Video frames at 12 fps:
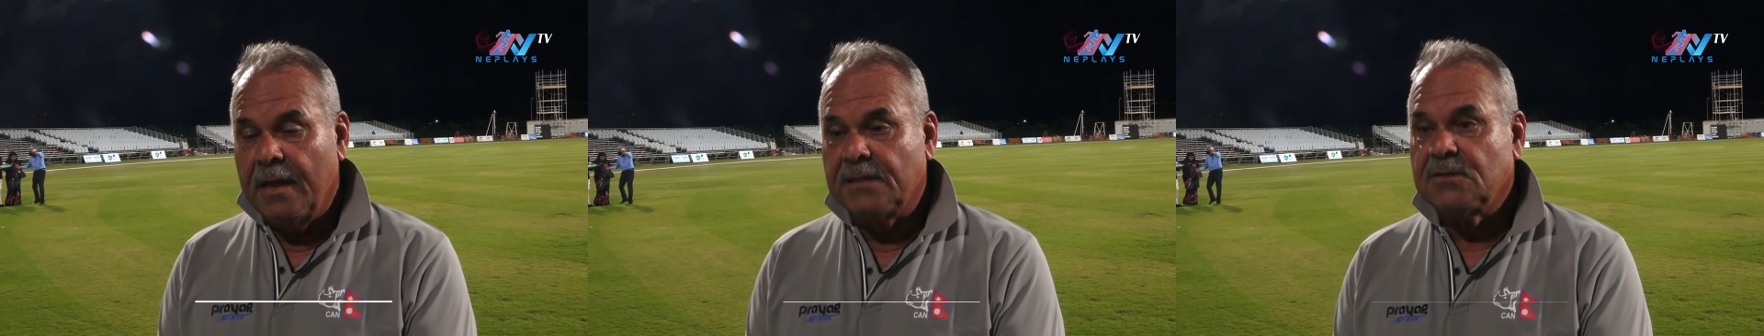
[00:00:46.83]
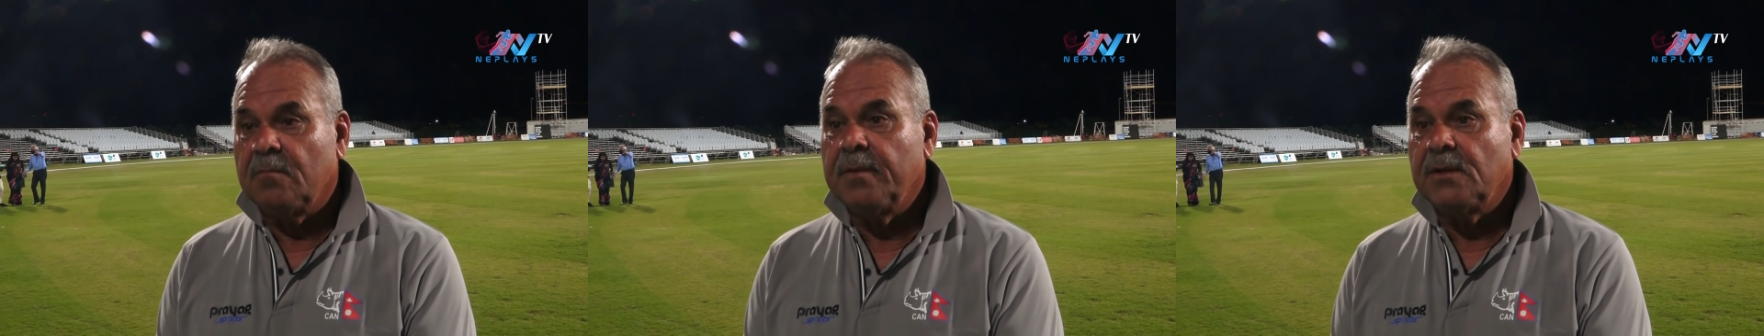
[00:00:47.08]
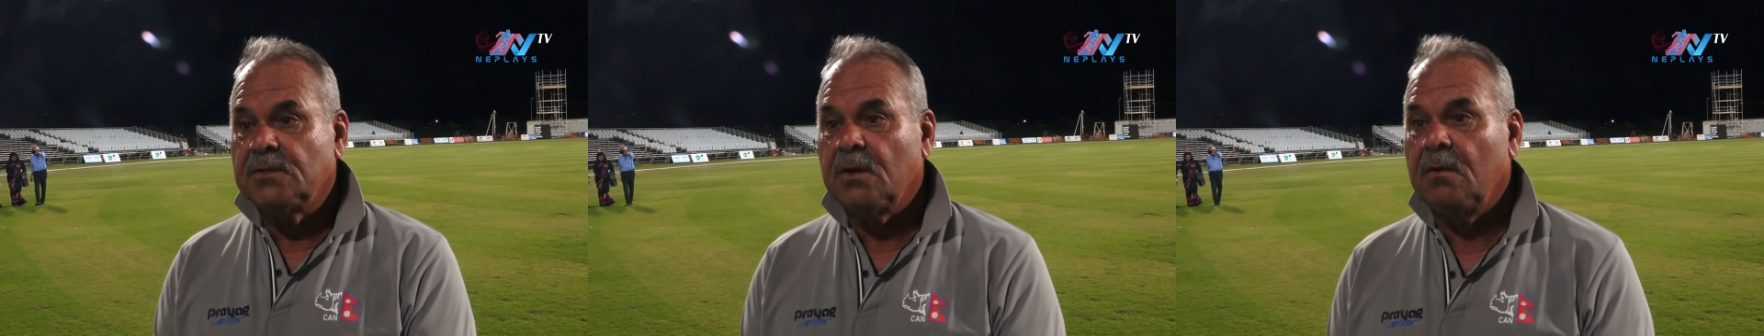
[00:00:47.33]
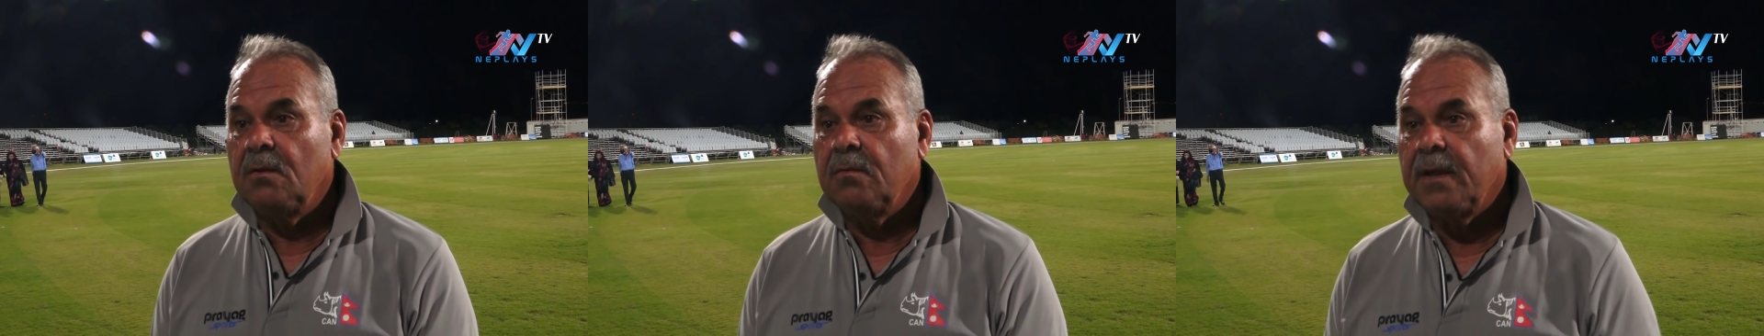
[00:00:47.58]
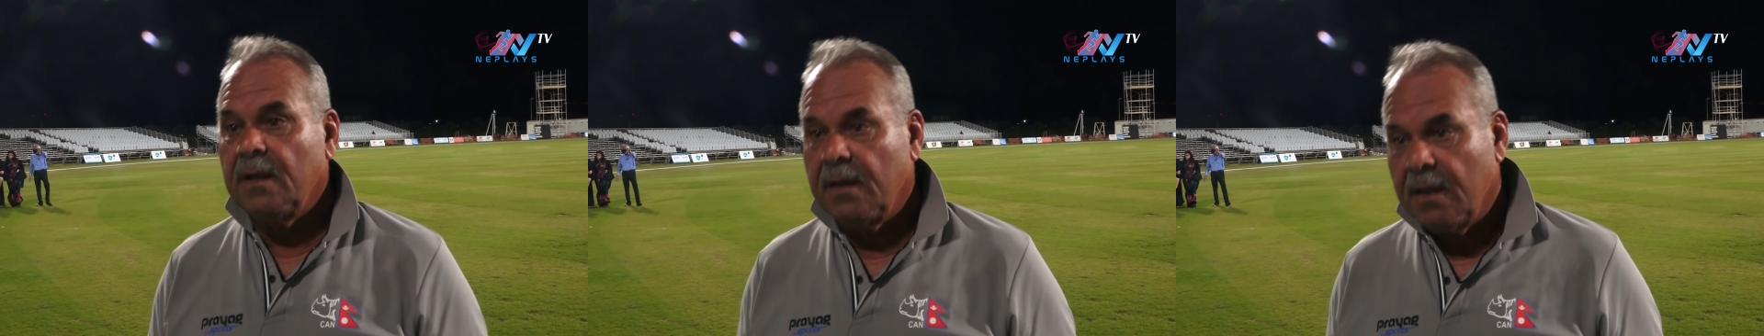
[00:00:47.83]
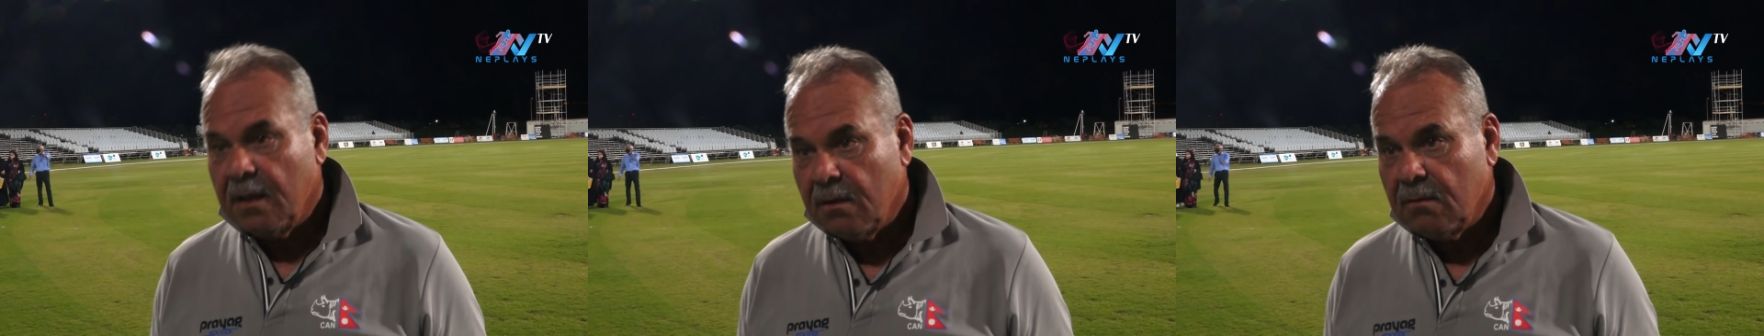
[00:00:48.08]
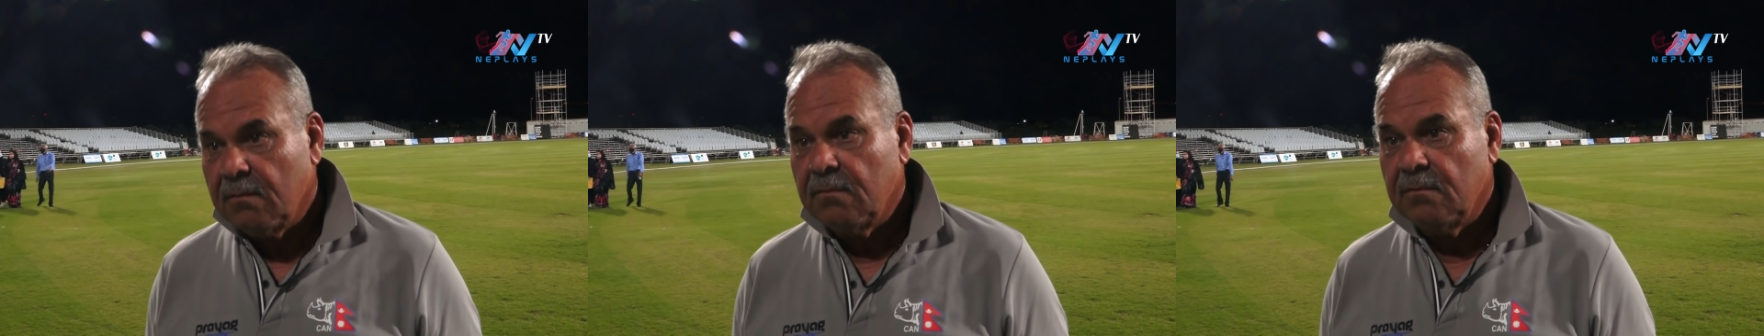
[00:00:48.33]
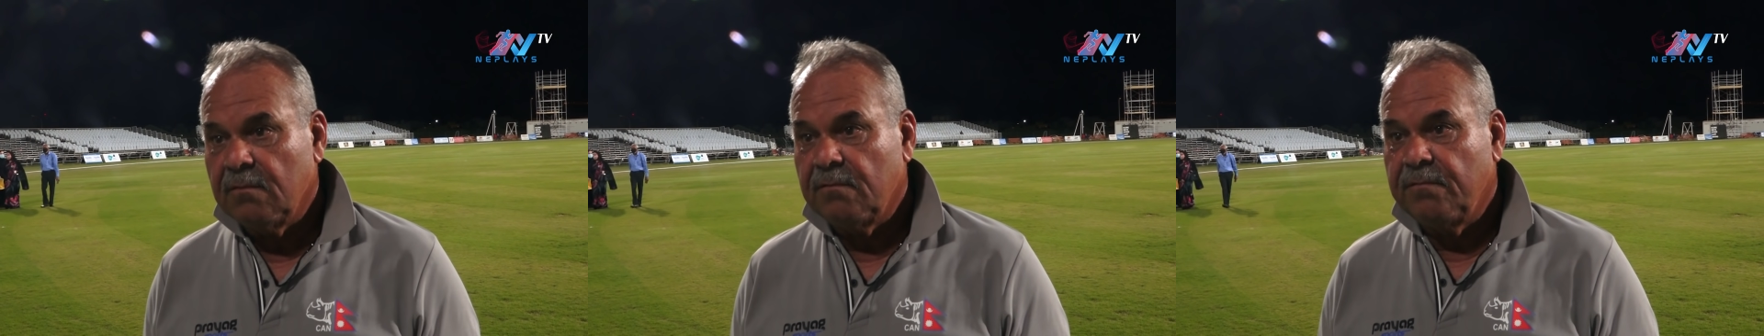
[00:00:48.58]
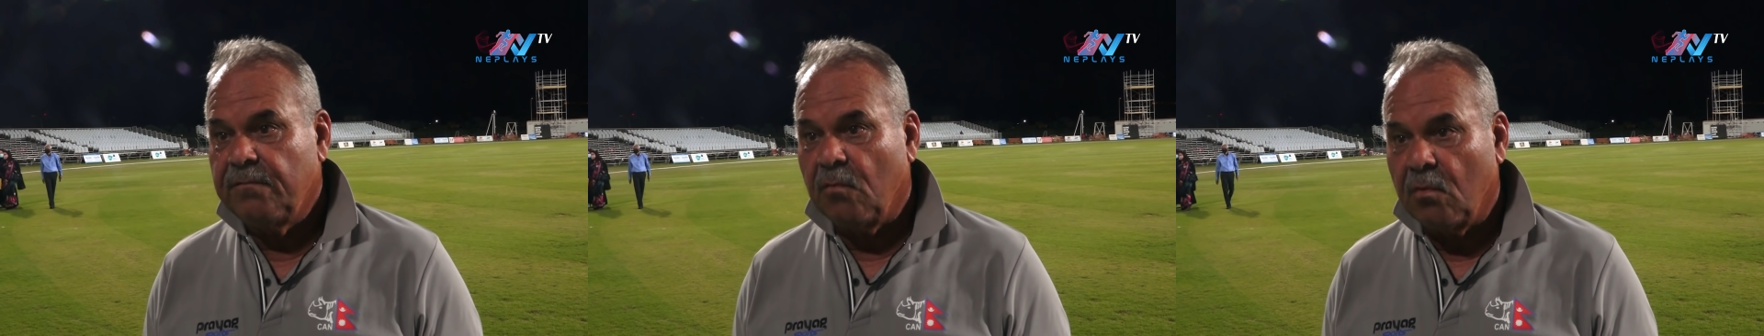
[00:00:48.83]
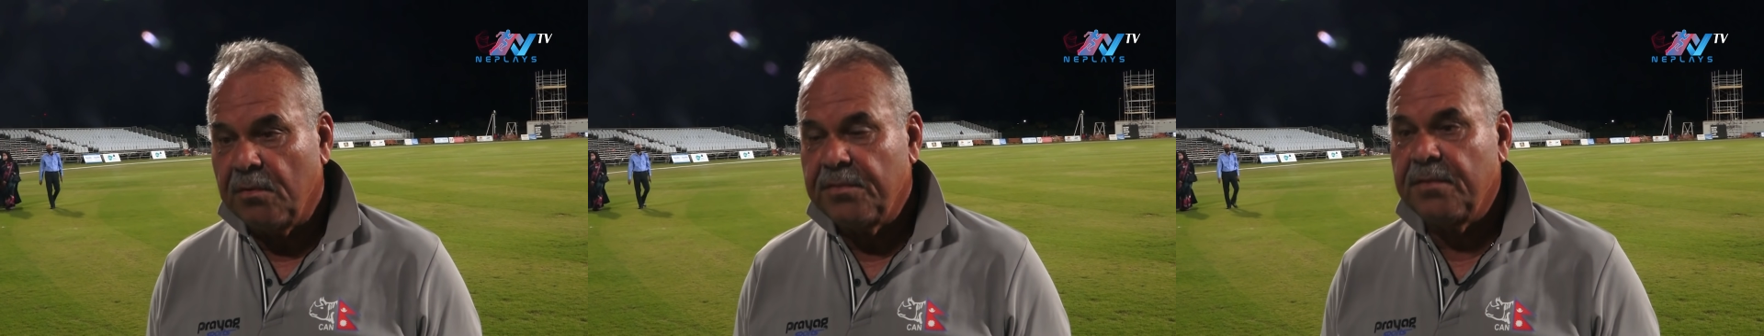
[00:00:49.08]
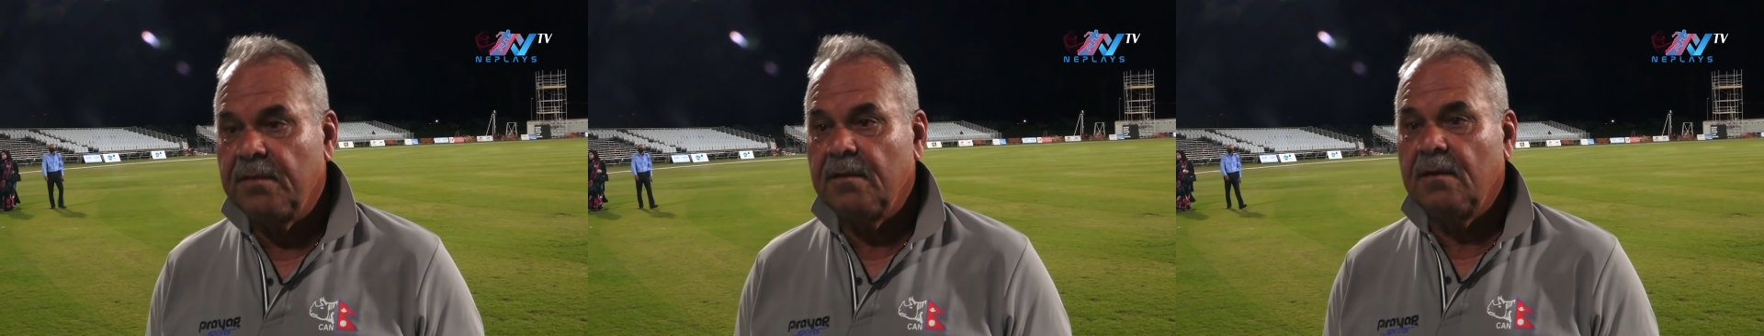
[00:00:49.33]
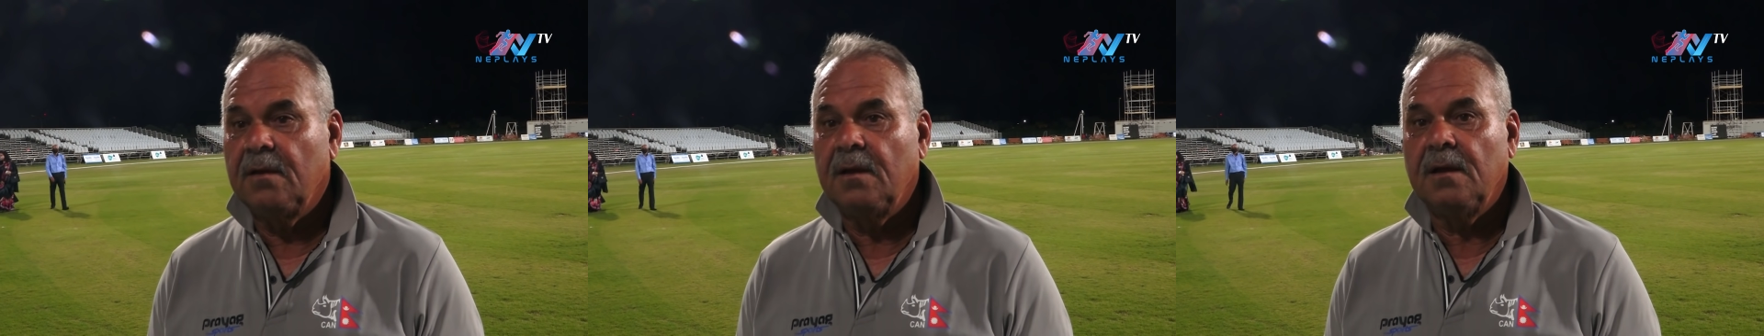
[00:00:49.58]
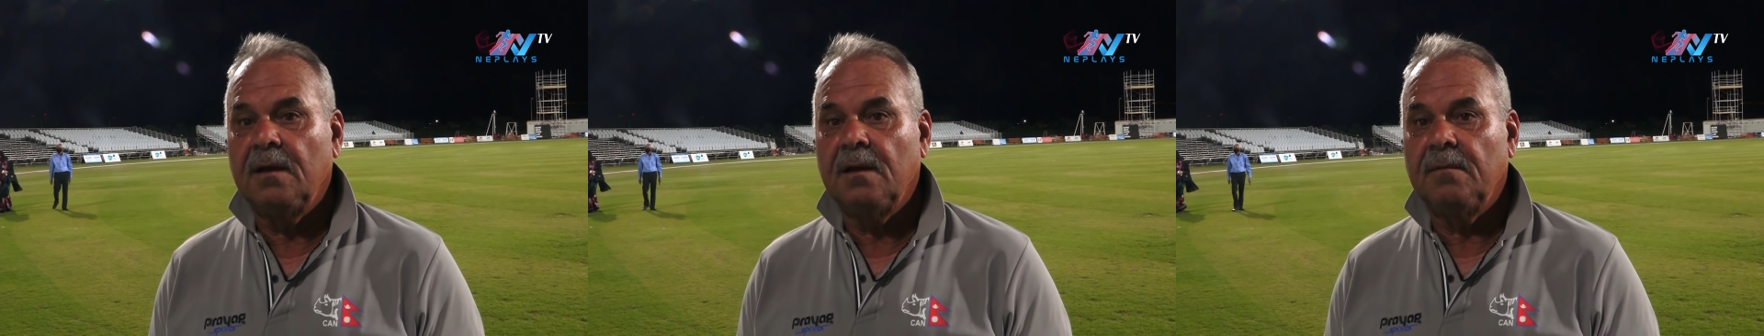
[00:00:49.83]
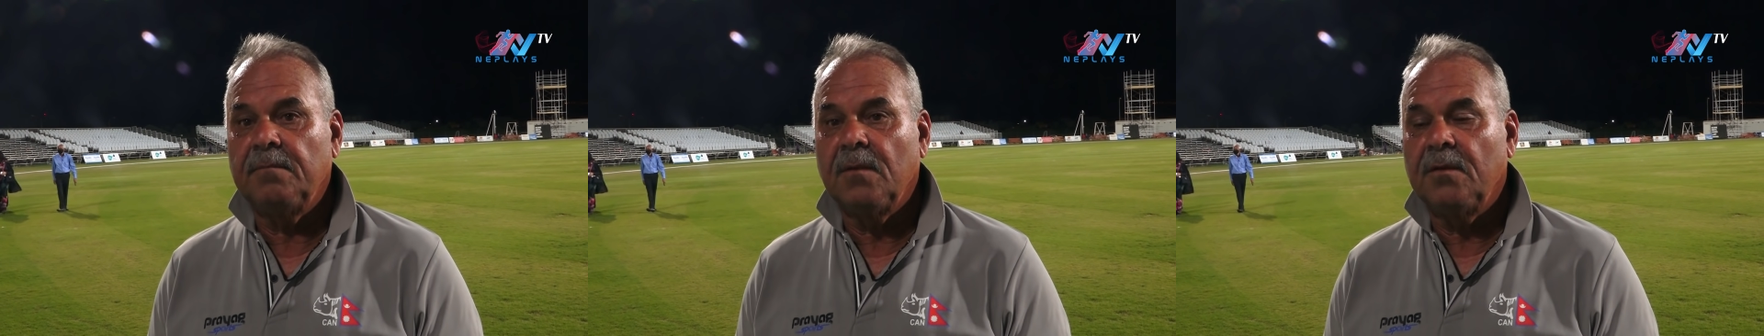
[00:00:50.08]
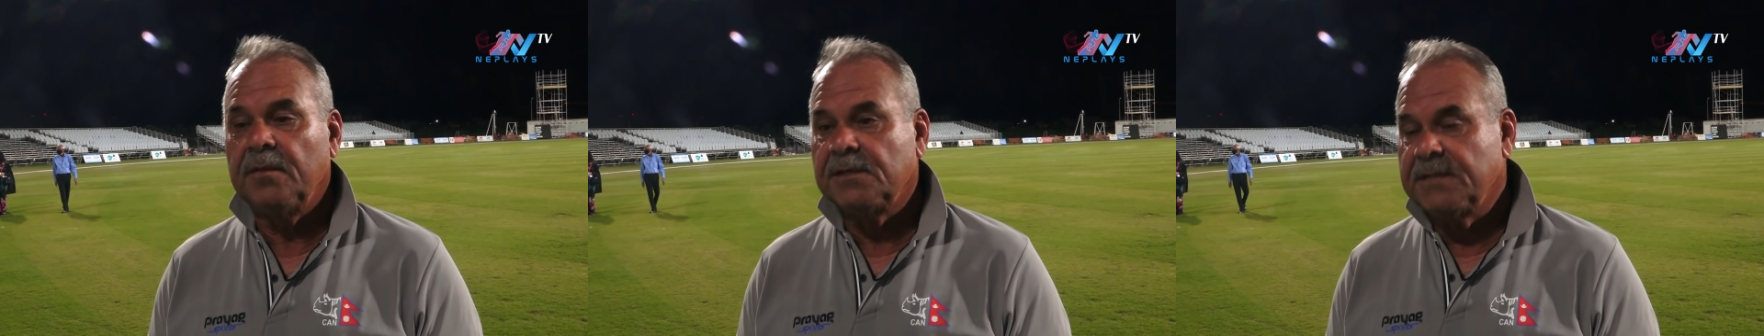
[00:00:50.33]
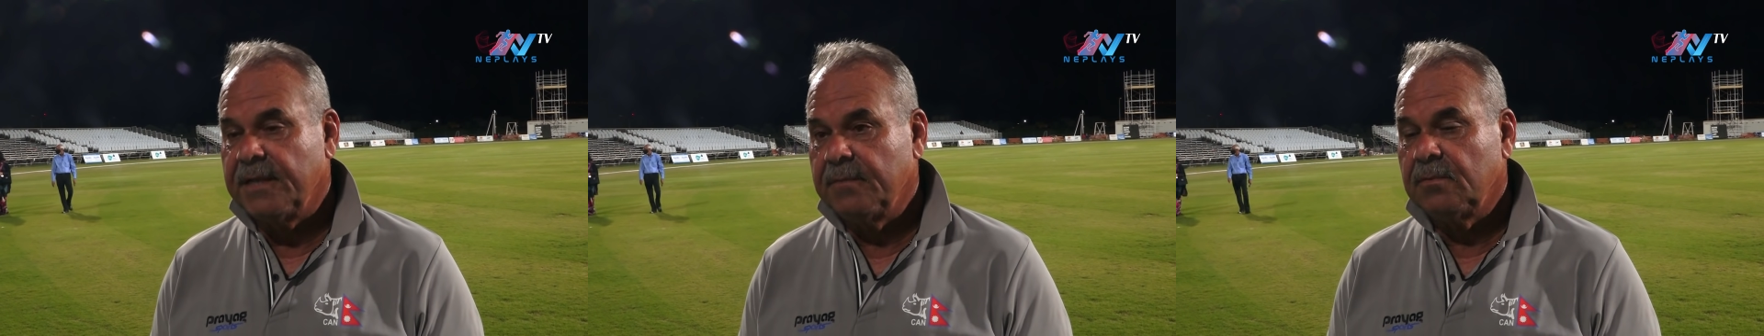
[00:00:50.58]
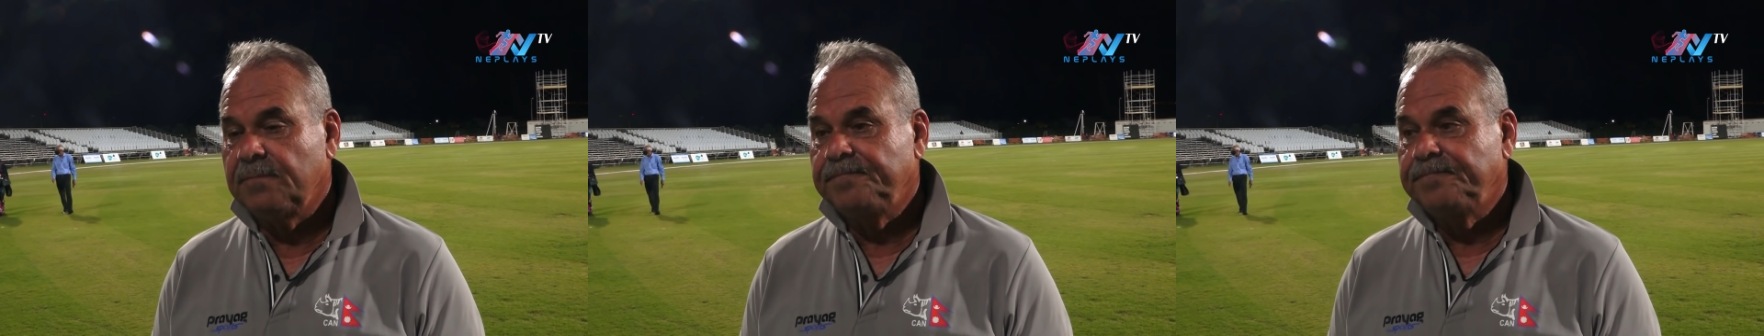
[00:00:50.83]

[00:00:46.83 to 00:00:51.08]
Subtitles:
as I've been told, we are now fourth on the table